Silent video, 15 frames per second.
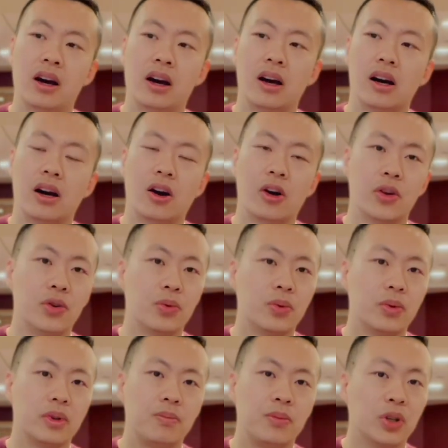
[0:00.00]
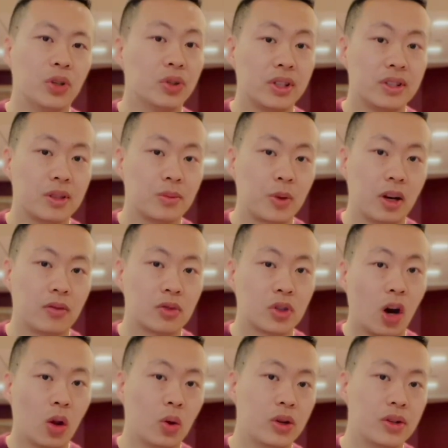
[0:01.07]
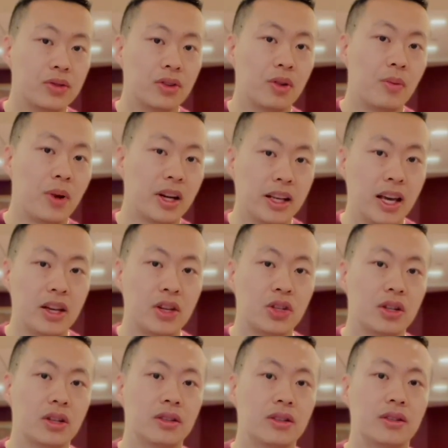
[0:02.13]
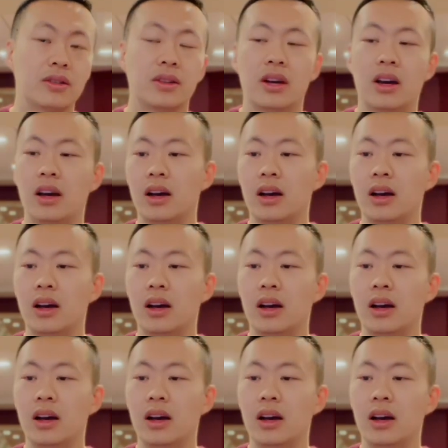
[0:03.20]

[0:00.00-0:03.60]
Are you building some kind of tolerance to the medications?